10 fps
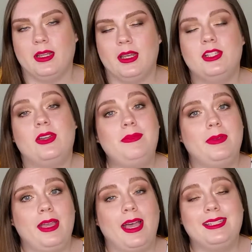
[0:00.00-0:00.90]
So
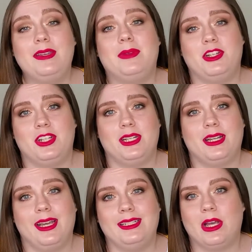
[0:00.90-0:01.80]
as I mentioned,
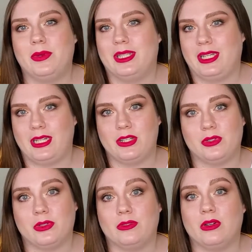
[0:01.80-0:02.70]
I dealt with an eating
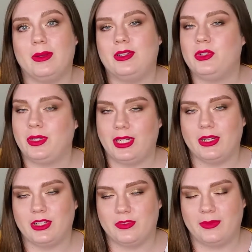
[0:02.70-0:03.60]
disorder for about 20
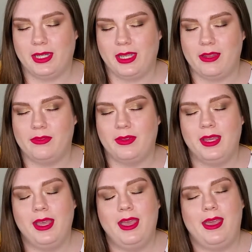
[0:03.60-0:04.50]
years of my life.
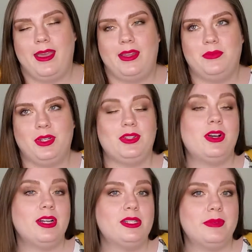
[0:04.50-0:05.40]
And when you
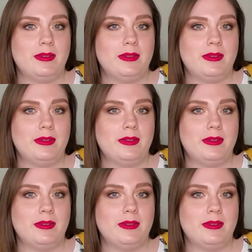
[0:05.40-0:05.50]
talk to my